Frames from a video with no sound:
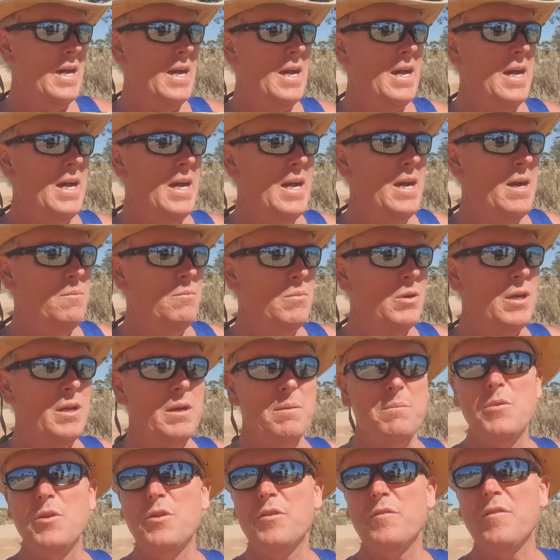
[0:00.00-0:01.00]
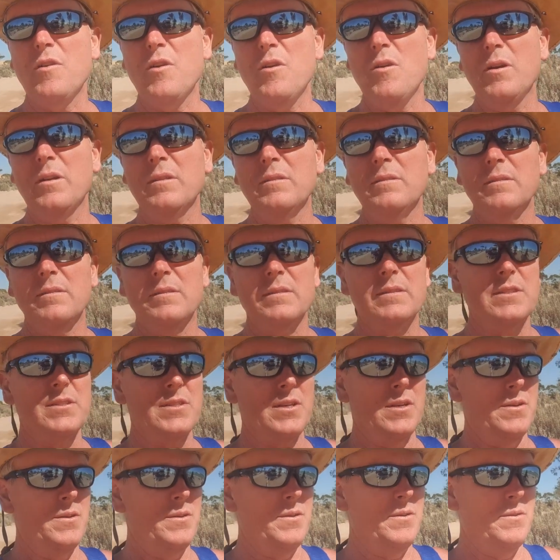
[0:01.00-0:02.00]
We're gonna move on,
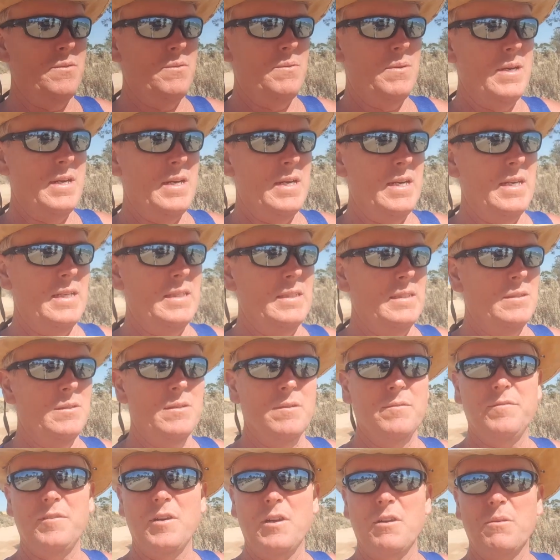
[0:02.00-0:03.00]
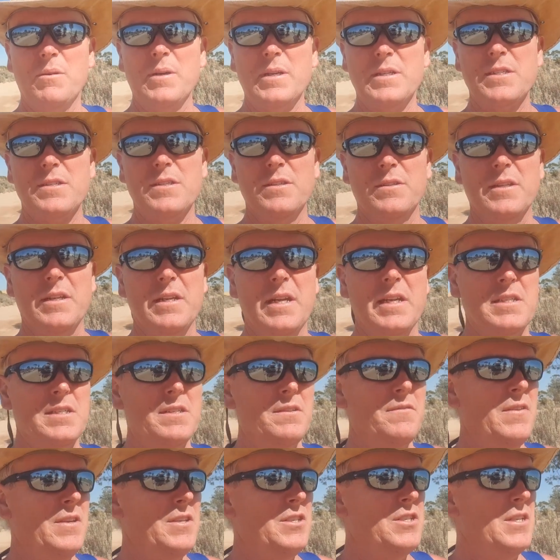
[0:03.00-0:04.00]
so follow us on the
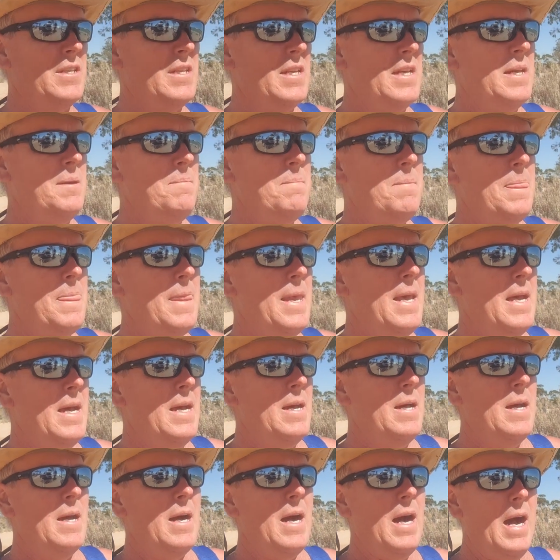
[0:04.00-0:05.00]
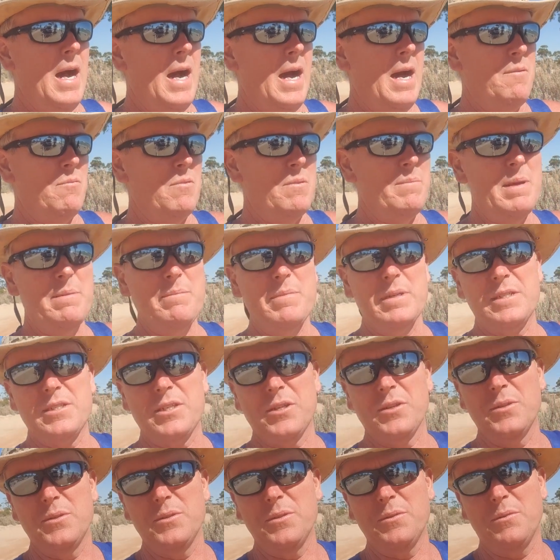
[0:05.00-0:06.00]
next adventure there. Remember
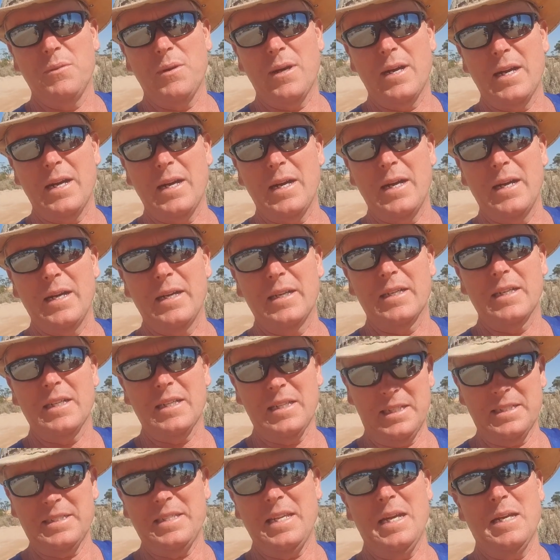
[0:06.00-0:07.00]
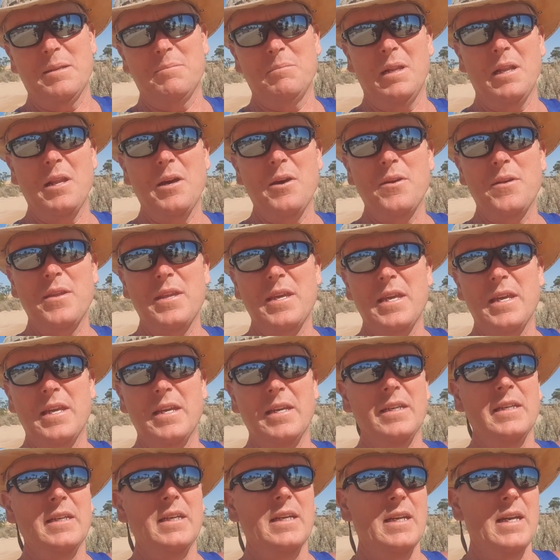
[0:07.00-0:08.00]
to click down below
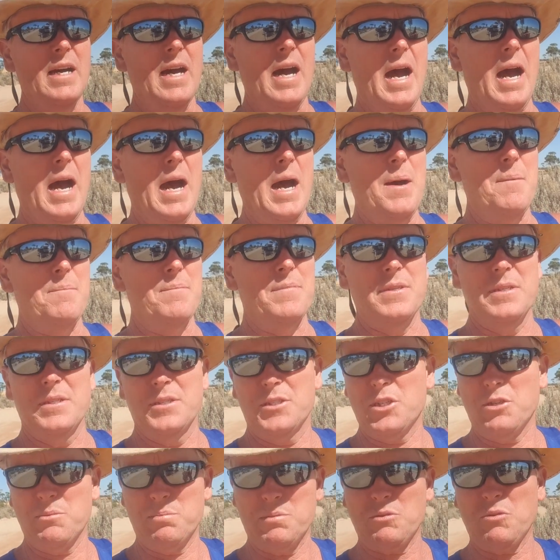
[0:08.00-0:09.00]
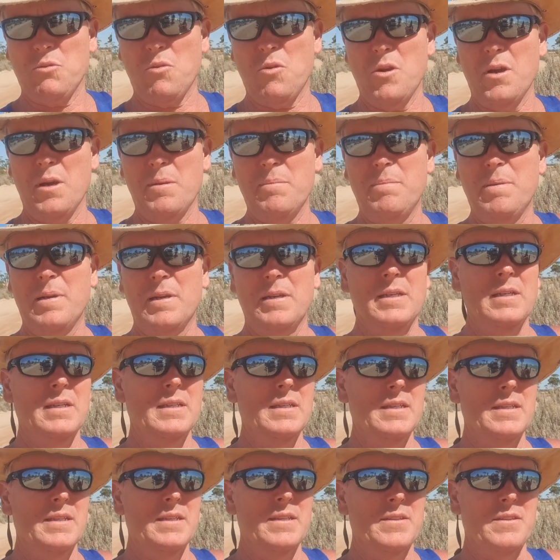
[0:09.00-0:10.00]
there, the subscribe,
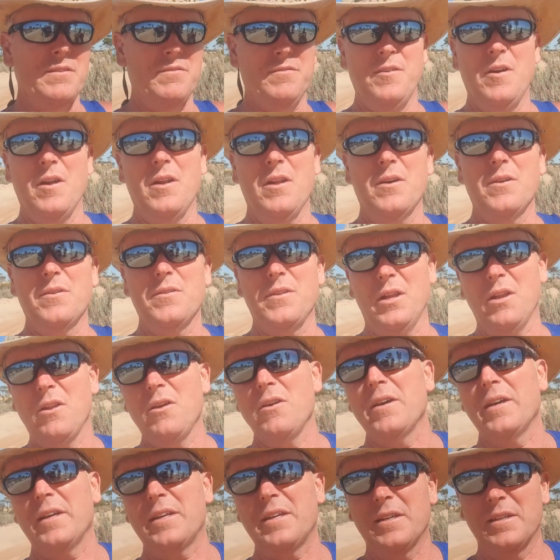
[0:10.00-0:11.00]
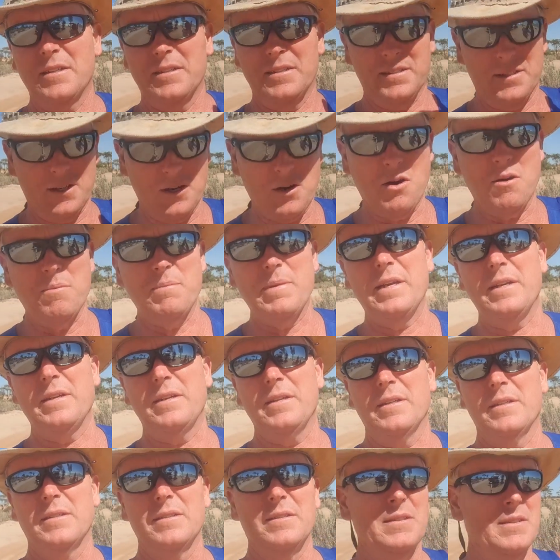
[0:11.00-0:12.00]
the follow, the like,
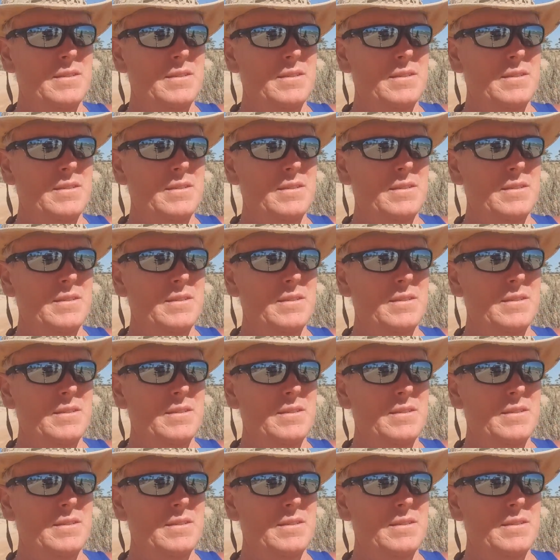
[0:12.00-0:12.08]
comment,